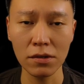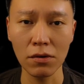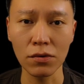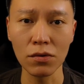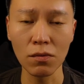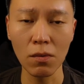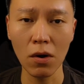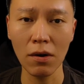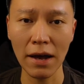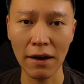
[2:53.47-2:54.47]
so you
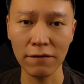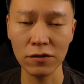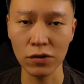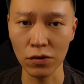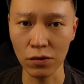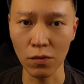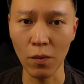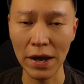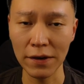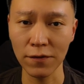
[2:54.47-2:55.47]
won't have to
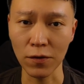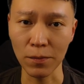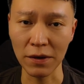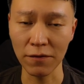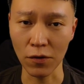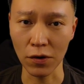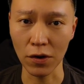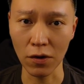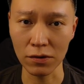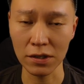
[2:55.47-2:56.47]
wait for me for
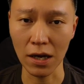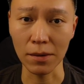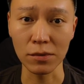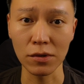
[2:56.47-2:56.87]
a long time.